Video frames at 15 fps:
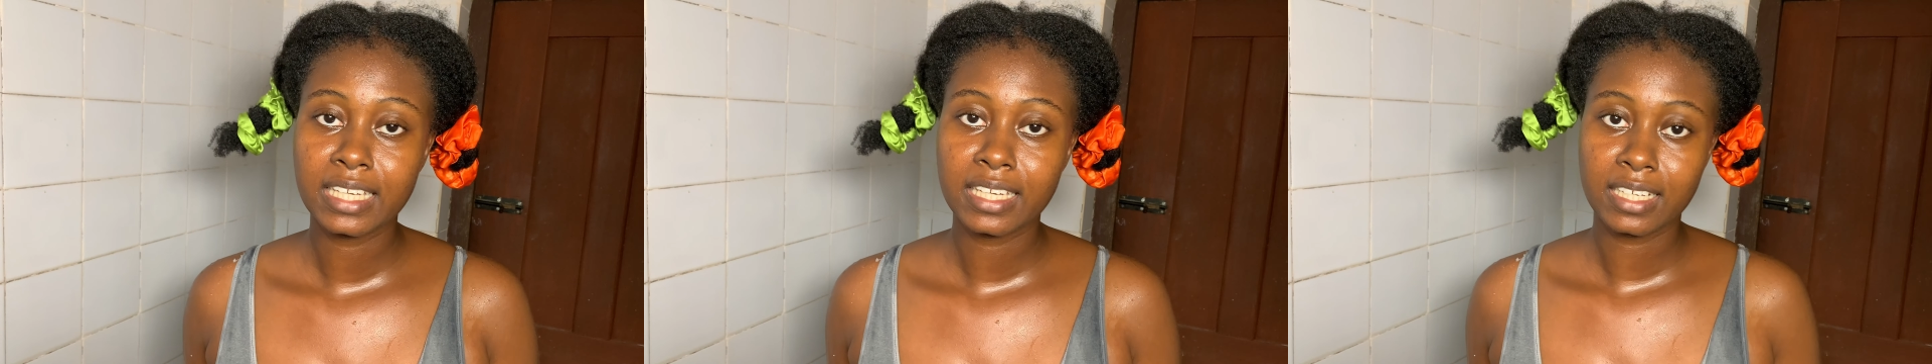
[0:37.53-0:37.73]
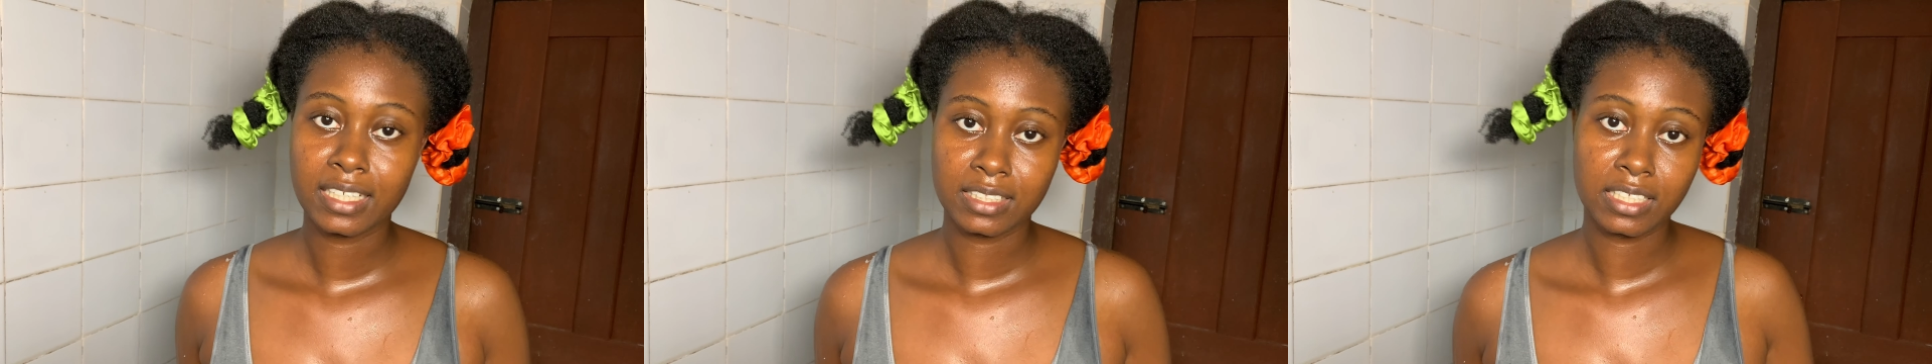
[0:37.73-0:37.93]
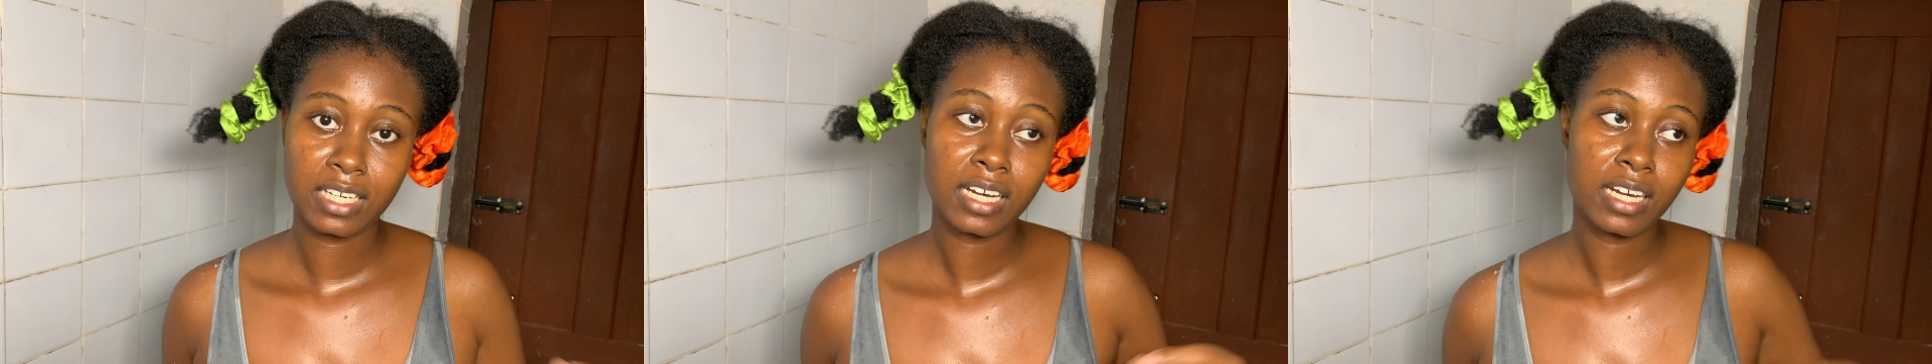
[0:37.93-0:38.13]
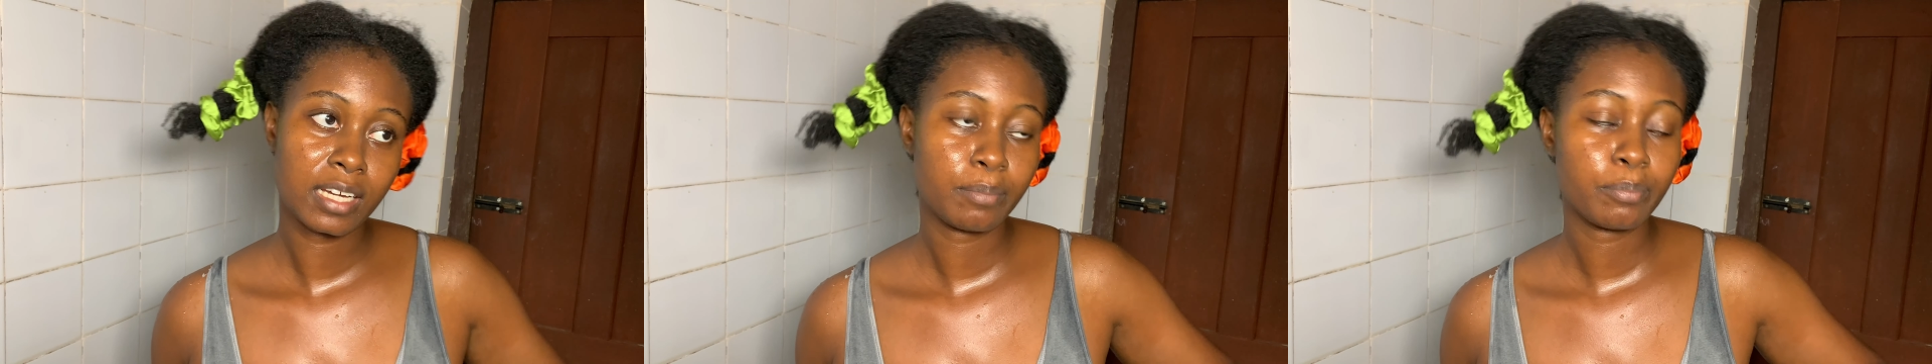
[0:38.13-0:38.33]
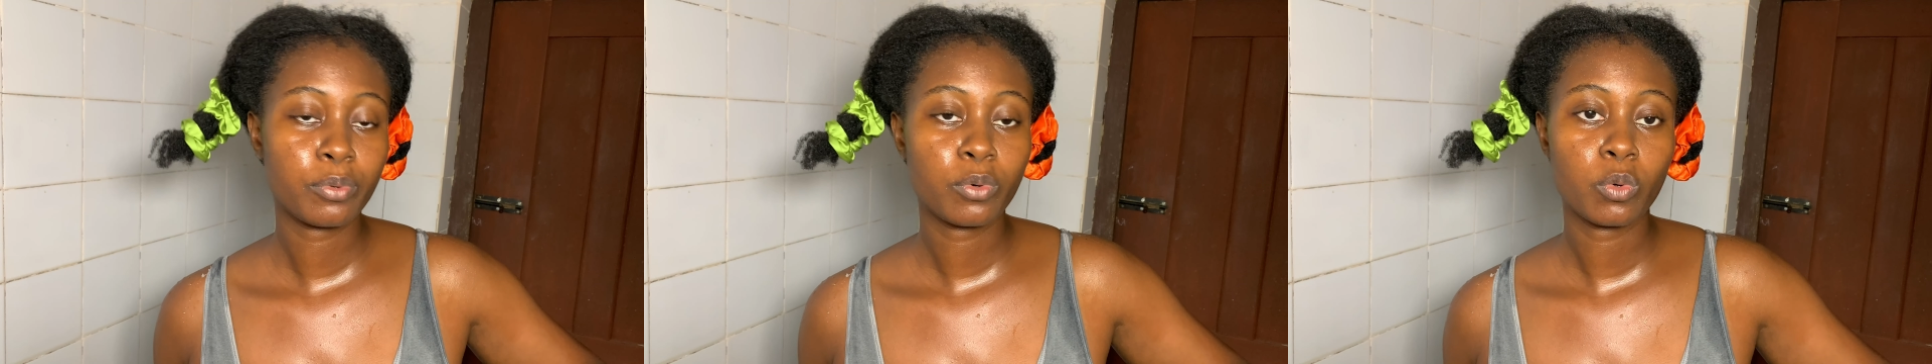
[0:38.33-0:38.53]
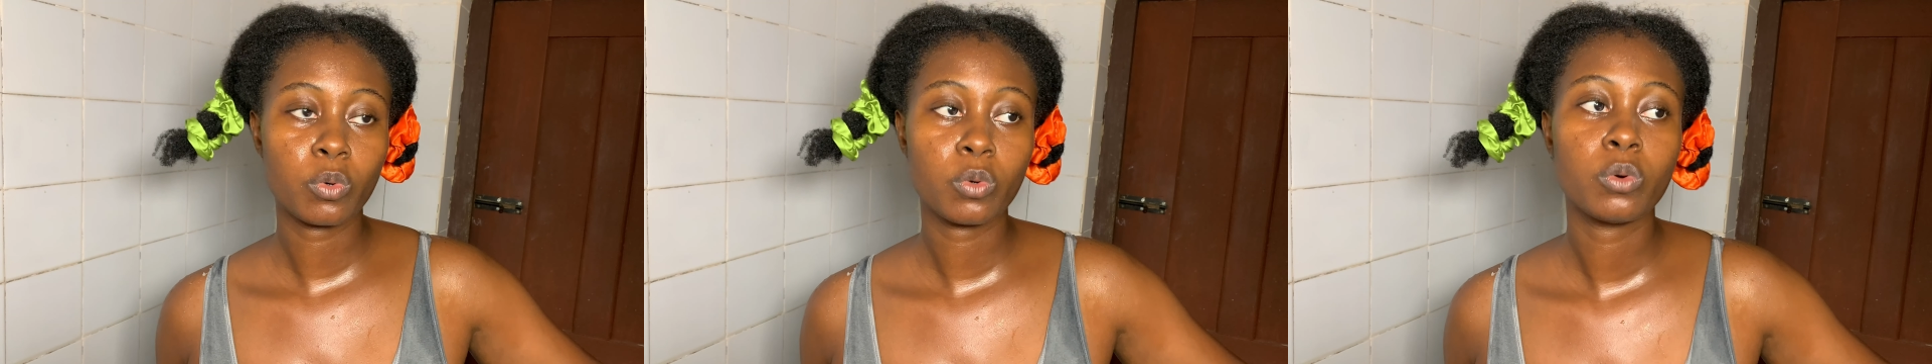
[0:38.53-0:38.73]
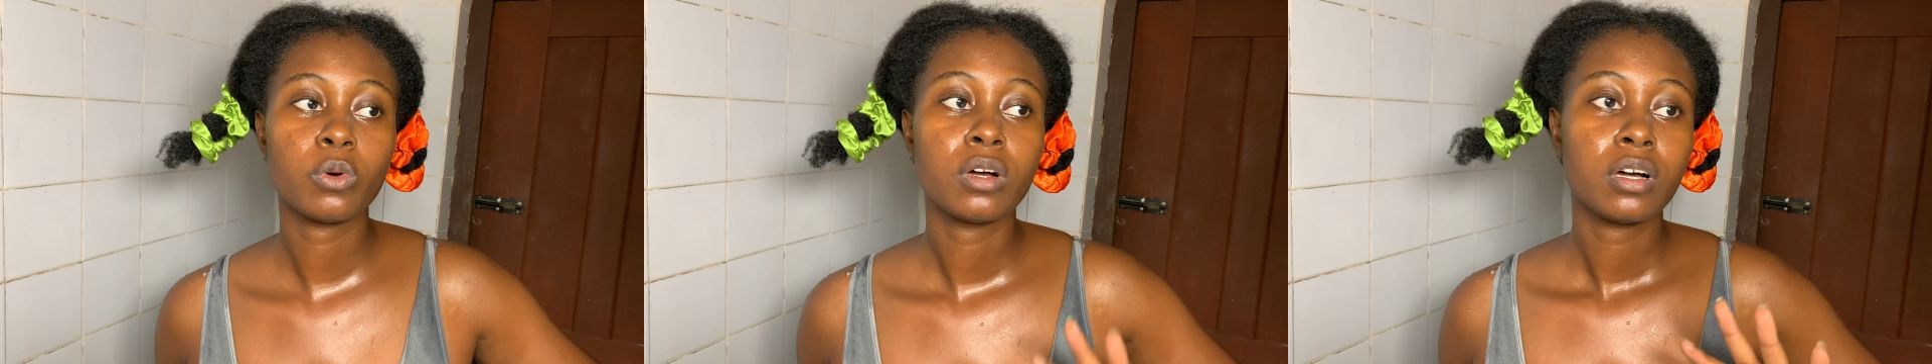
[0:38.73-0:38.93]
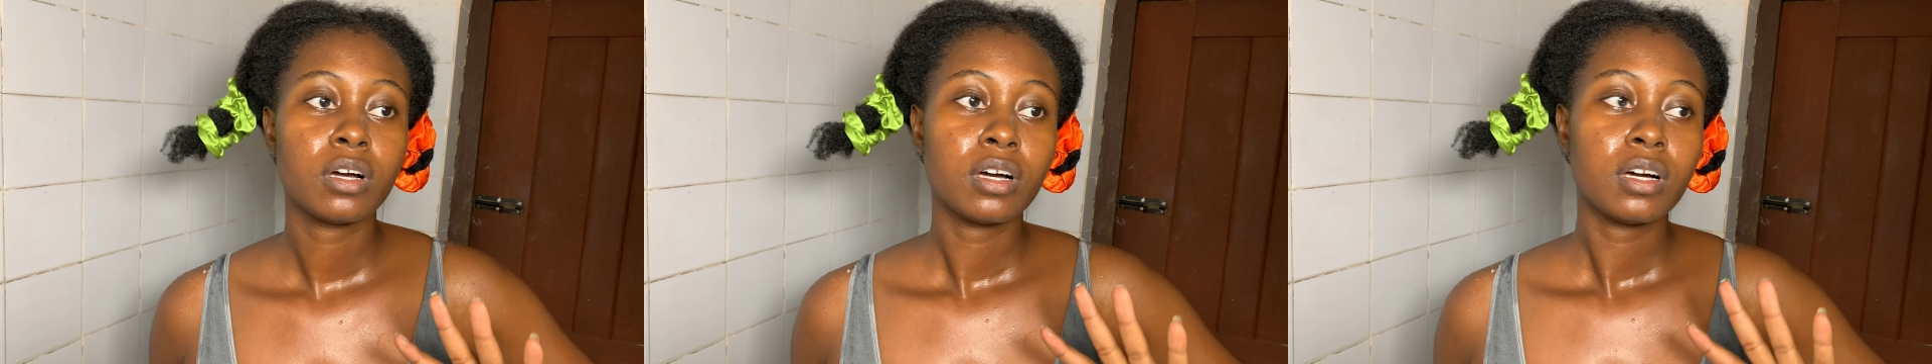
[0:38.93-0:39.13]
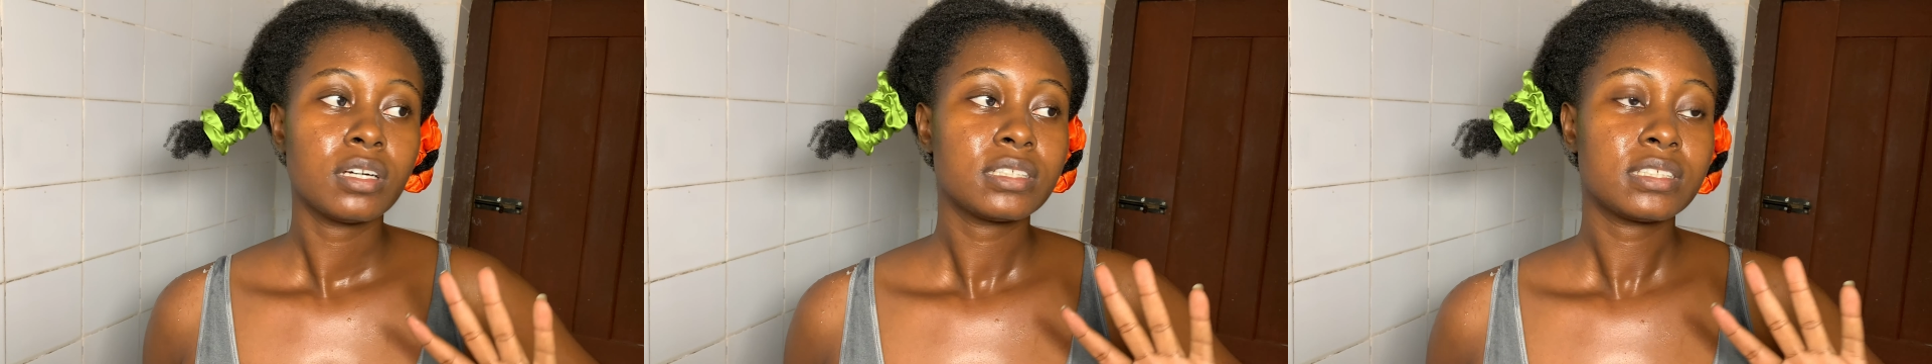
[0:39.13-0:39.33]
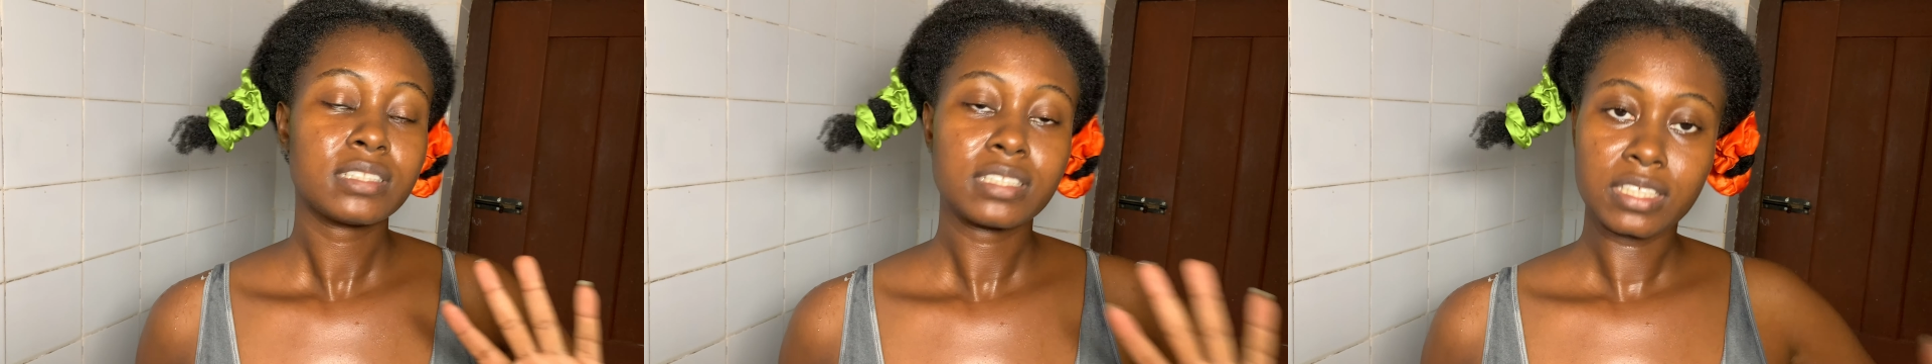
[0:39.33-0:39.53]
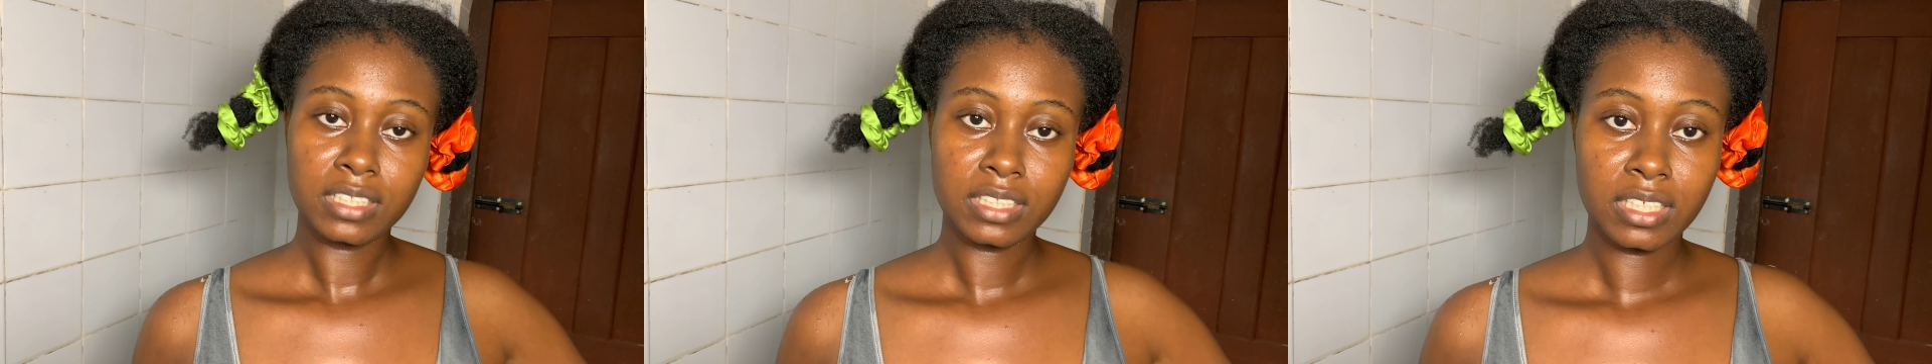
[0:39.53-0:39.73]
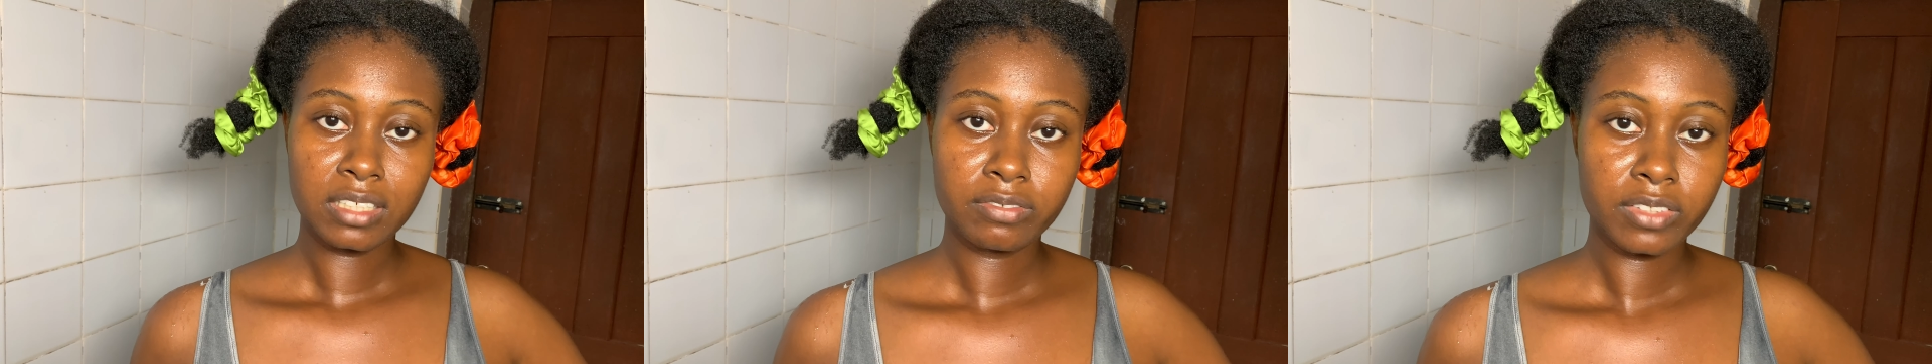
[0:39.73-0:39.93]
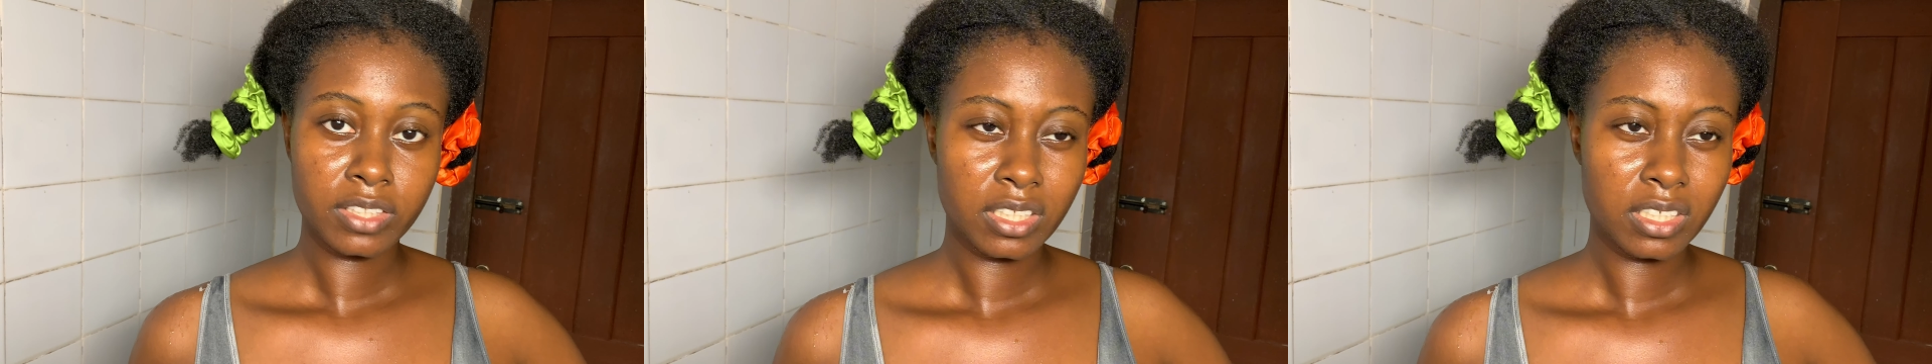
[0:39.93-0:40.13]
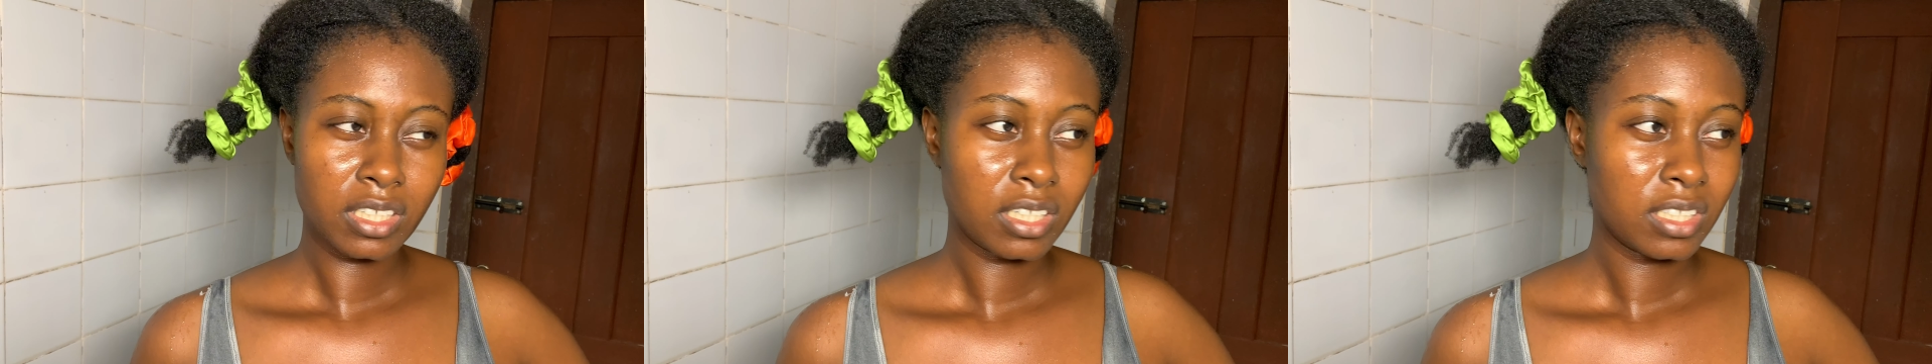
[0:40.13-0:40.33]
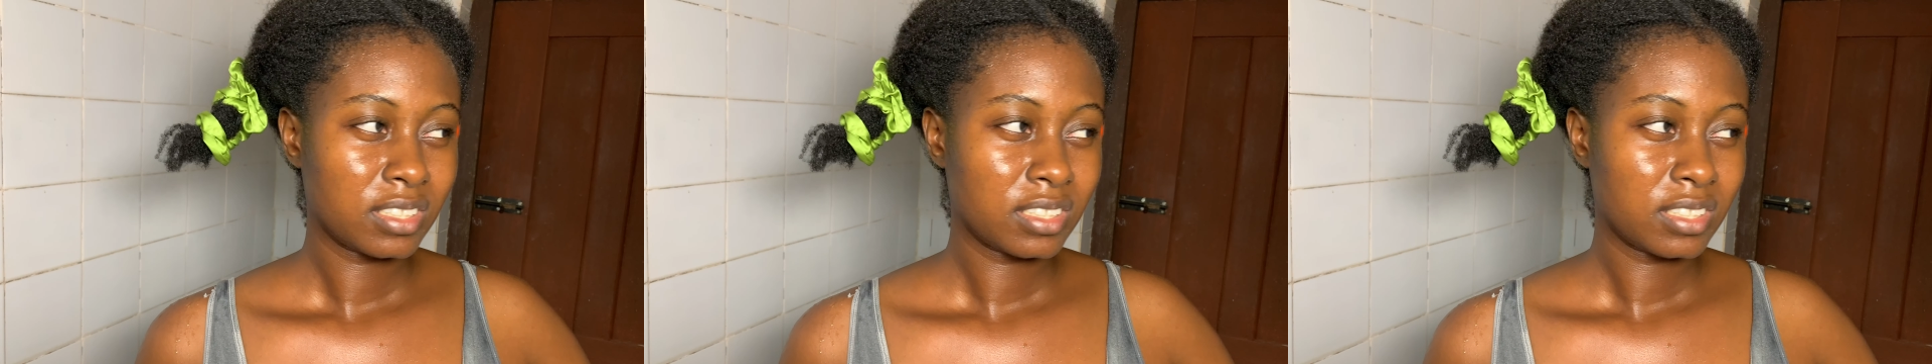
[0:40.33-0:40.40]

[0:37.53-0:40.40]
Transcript: and I pour cider vinegar,